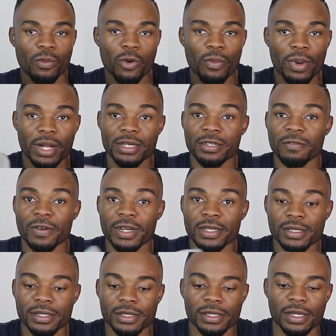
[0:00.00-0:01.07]
mobile
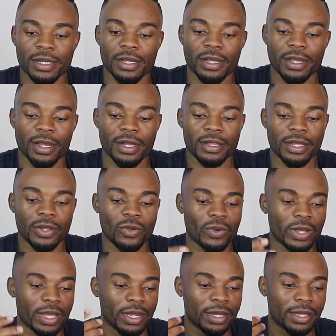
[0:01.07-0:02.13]
devices, and then you'll
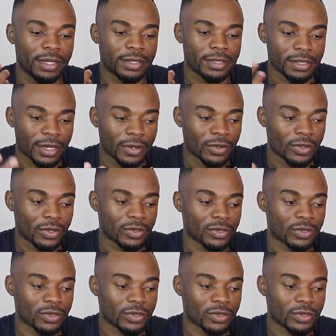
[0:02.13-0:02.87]
get the sound.